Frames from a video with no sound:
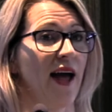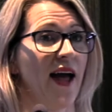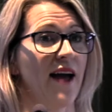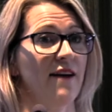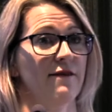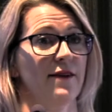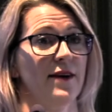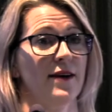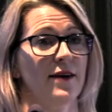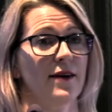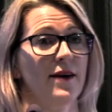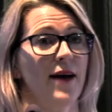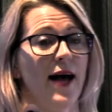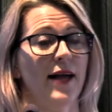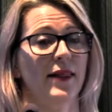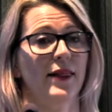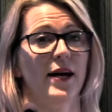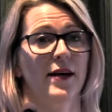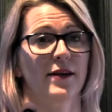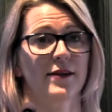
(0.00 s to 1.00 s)
having
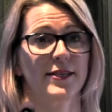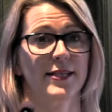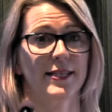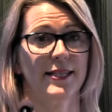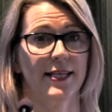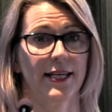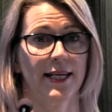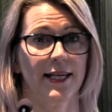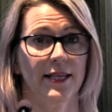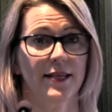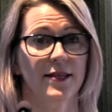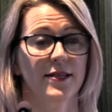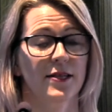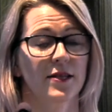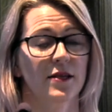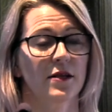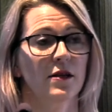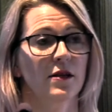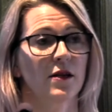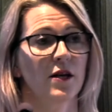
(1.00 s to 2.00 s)
a lung
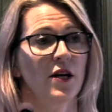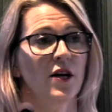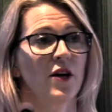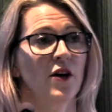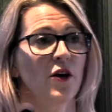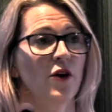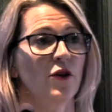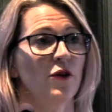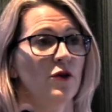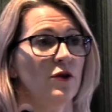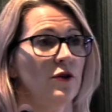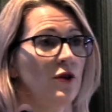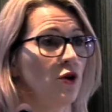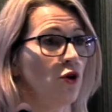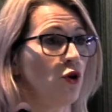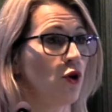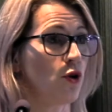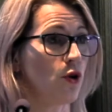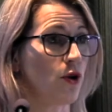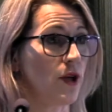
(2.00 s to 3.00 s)
disease,
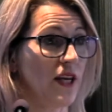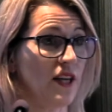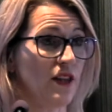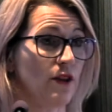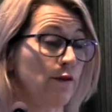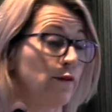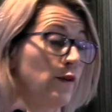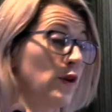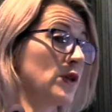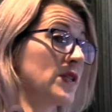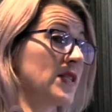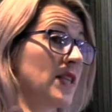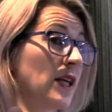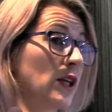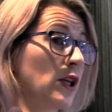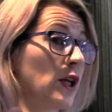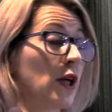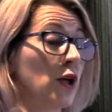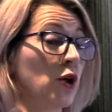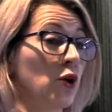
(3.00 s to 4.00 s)
the first
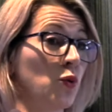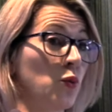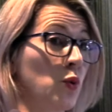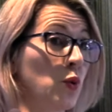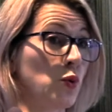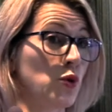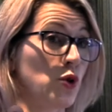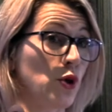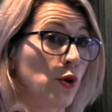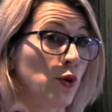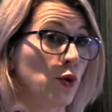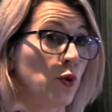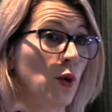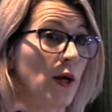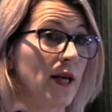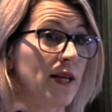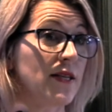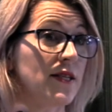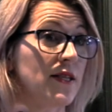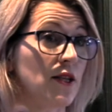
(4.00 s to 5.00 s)
thing that you will do
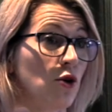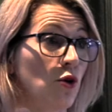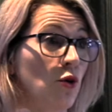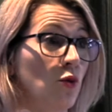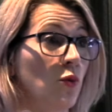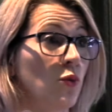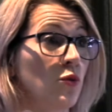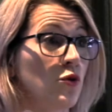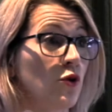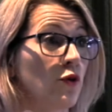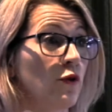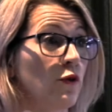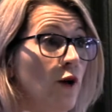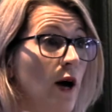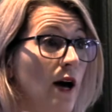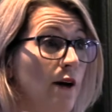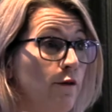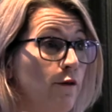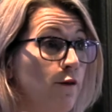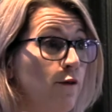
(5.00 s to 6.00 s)
is you will do
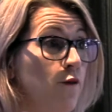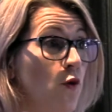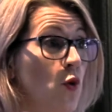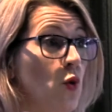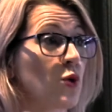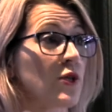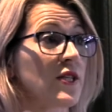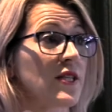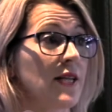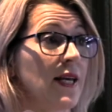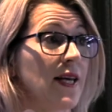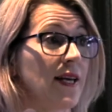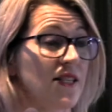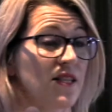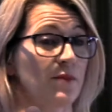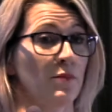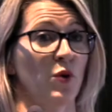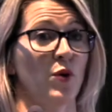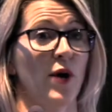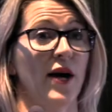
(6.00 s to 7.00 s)
a forced
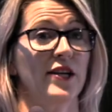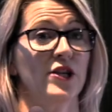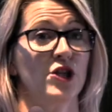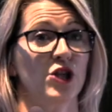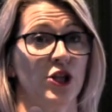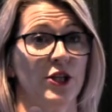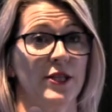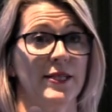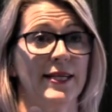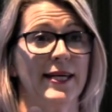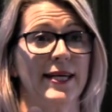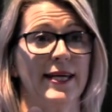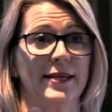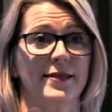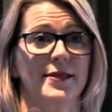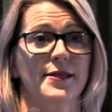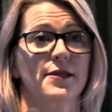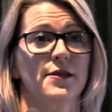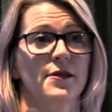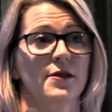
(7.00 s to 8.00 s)
expiration
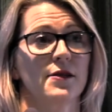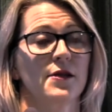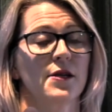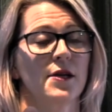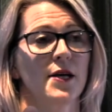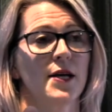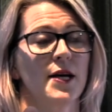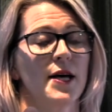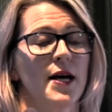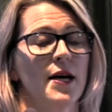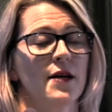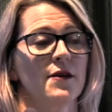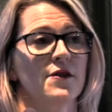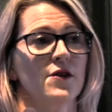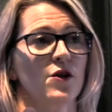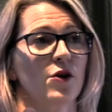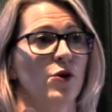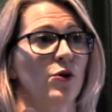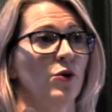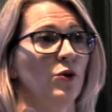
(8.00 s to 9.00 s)
test.
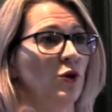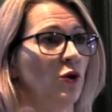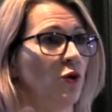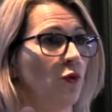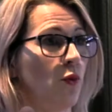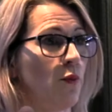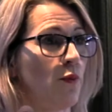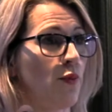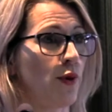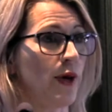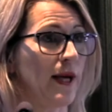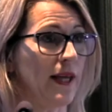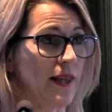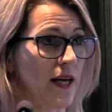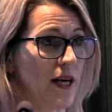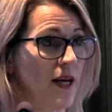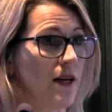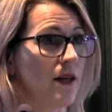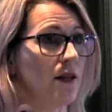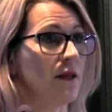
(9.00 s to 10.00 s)
So you will breathe
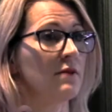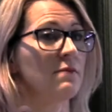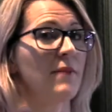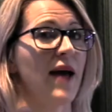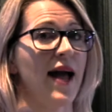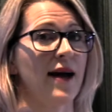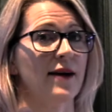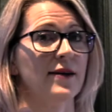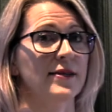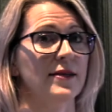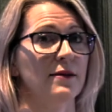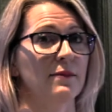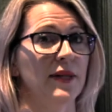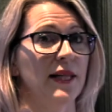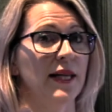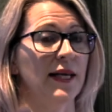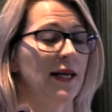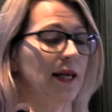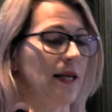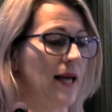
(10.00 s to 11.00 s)
in
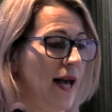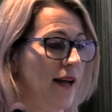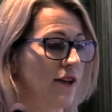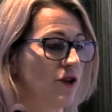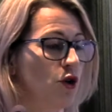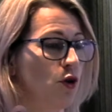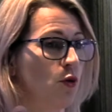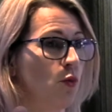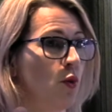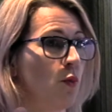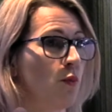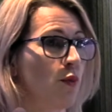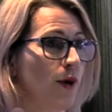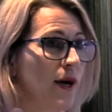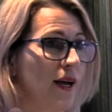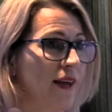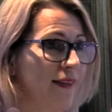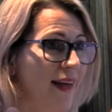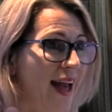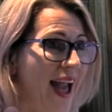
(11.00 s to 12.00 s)
maximally and you will
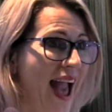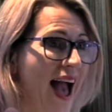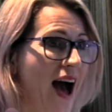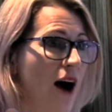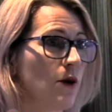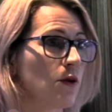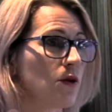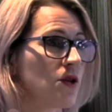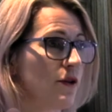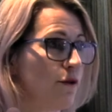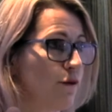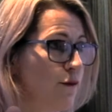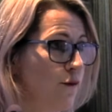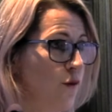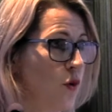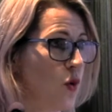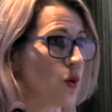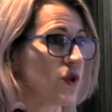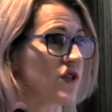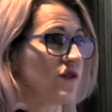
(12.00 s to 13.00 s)
breathe out
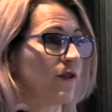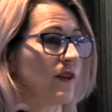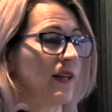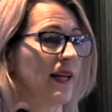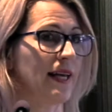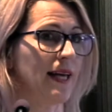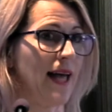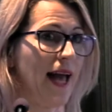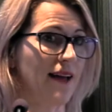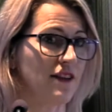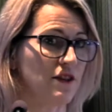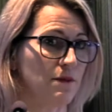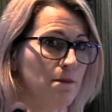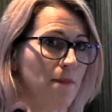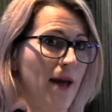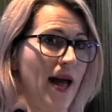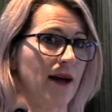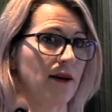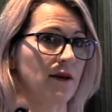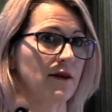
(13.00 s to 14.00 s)
forcefully and
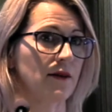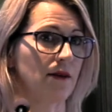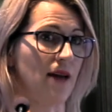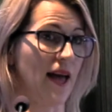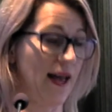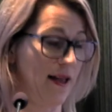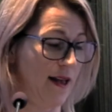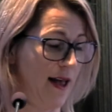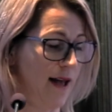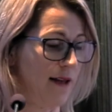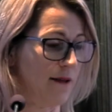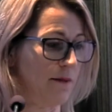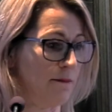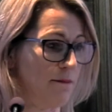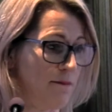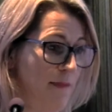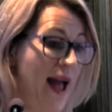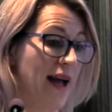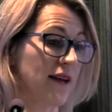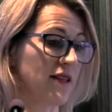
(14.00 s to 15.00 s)

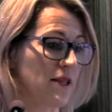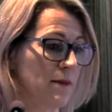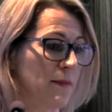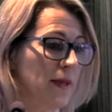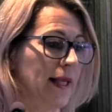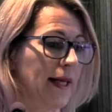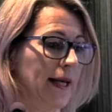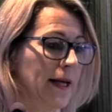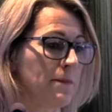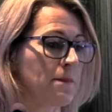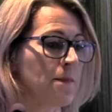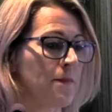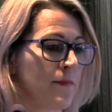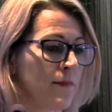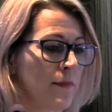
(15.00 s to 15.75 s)
maximally.